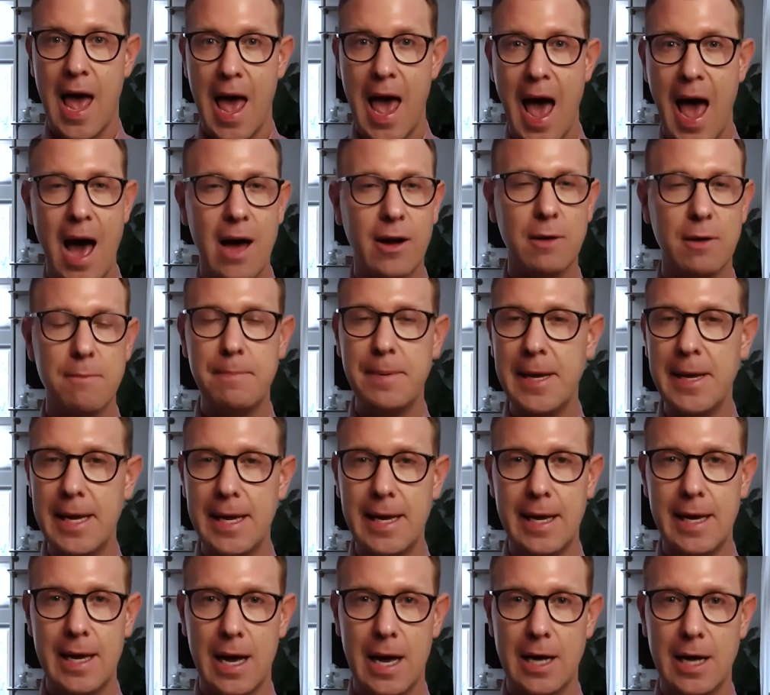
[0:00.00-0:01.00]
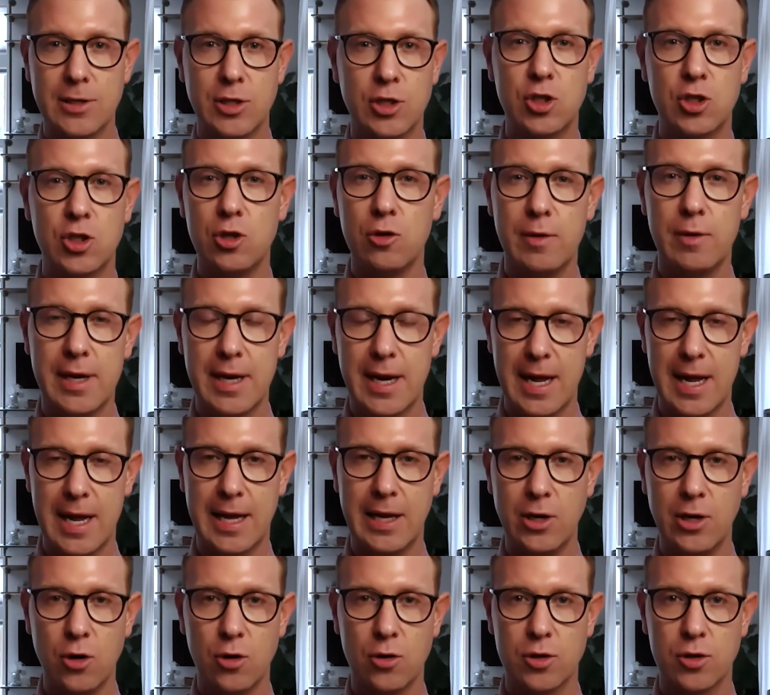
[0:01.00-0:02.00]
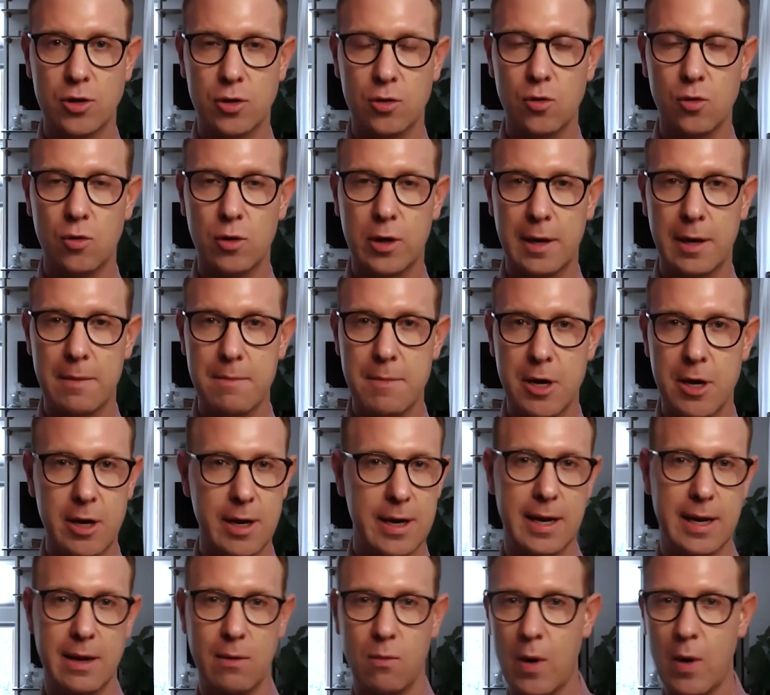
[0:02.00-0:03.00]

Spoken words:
how to be a student in your school community,